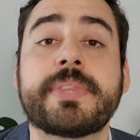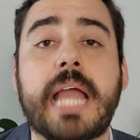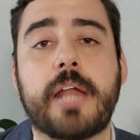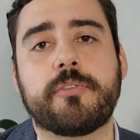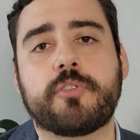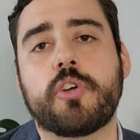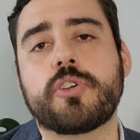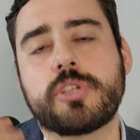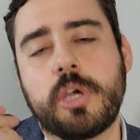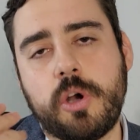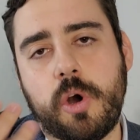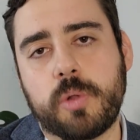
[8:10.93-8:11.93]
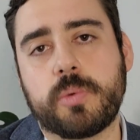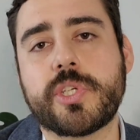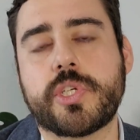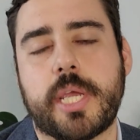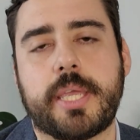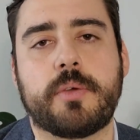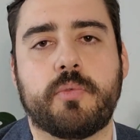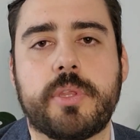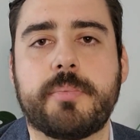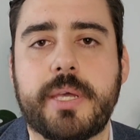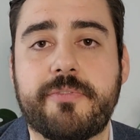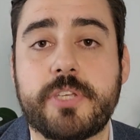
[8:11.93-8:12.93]
And of course, always checking
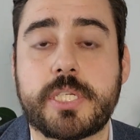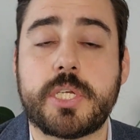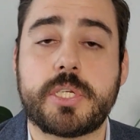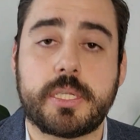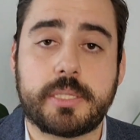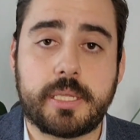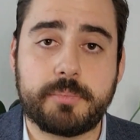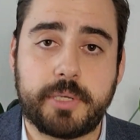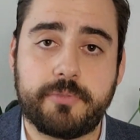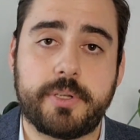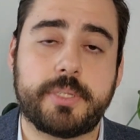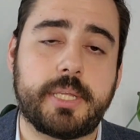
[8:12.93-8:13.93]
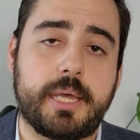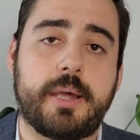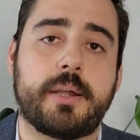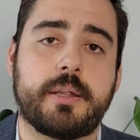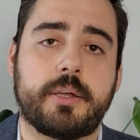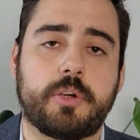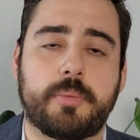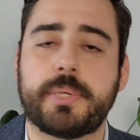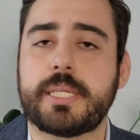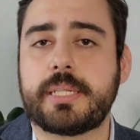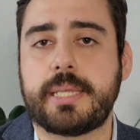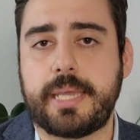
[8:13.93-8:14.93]
with my physician that my feet are
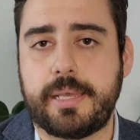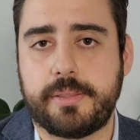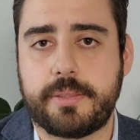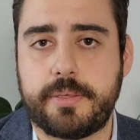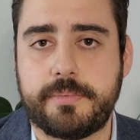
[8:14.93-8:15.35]
completely healthy.